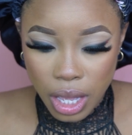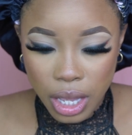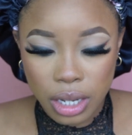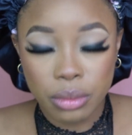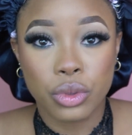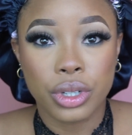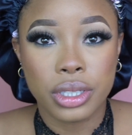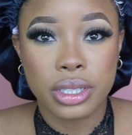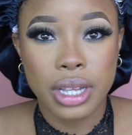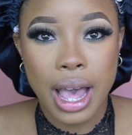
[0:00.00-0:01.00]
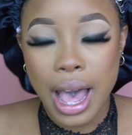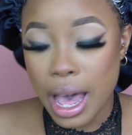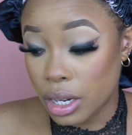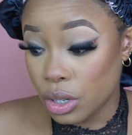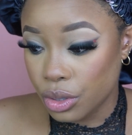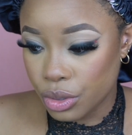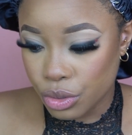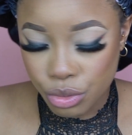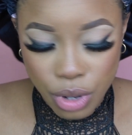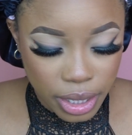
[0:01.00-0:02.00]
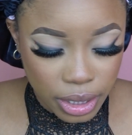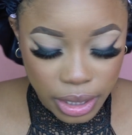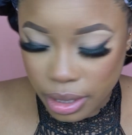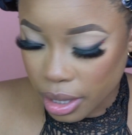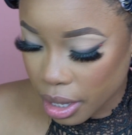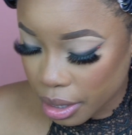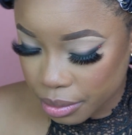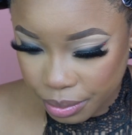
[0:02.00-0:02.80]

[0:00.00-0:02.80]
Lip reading: and I'm going to add red glitter there.